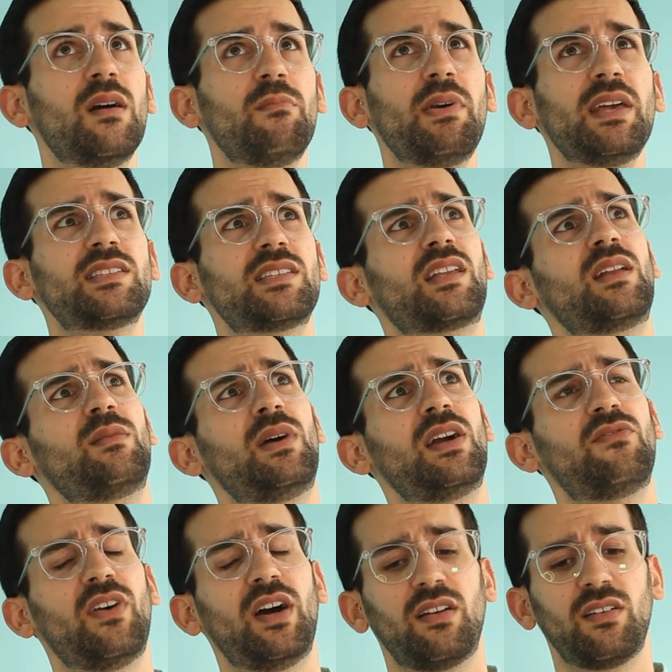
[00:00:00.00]
Basically, my
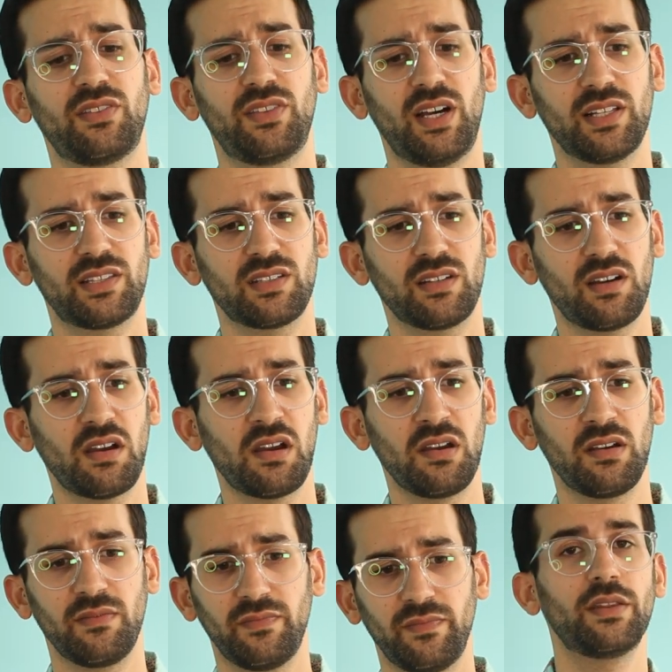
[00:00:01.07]
final thoughts
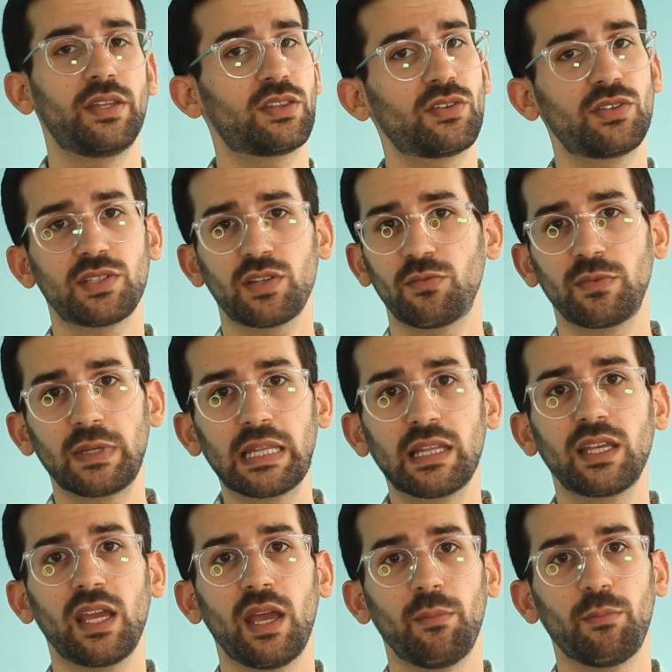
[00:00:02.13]
are that there's a
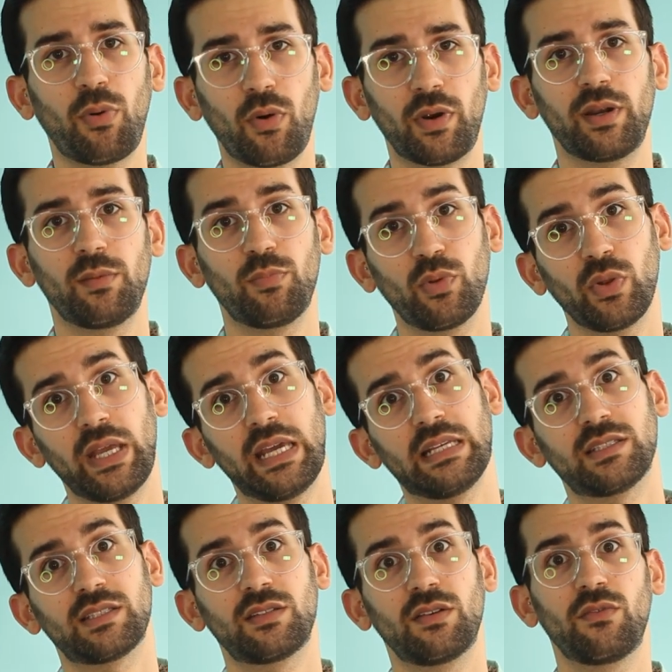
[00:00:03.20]
really important
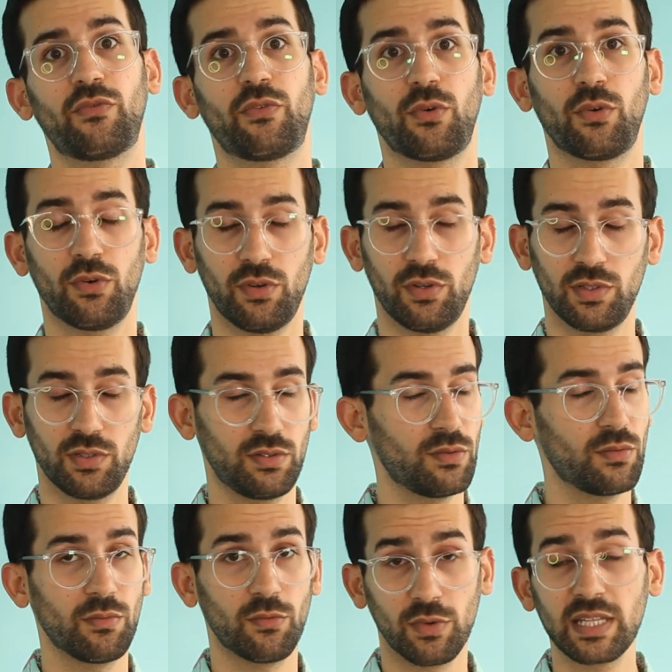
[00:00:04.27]
place for
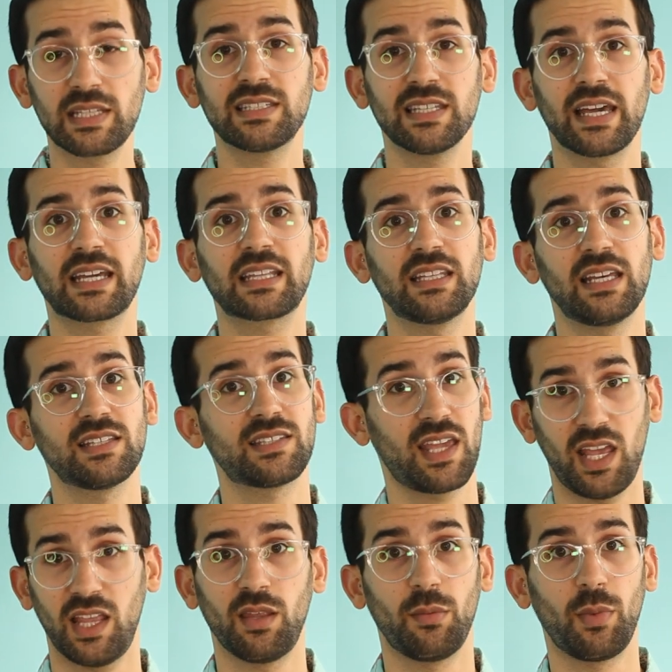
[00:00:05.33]
reeds like this
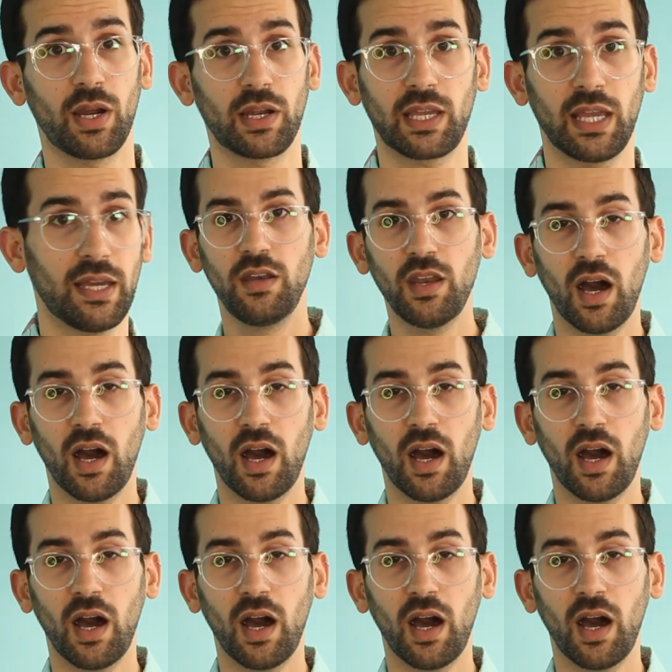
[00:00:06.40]
in the market.